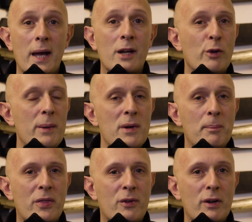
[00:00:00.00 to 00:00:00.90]
In grip
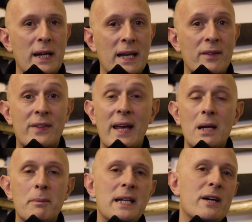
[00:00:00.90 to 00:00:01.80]
number 3, the
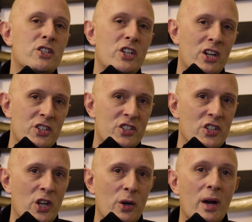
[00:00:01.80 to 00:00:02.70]
enemy now charges
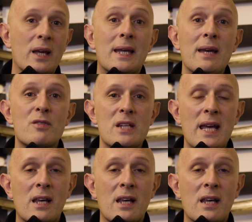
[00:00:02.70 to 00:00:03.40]
at you and gives a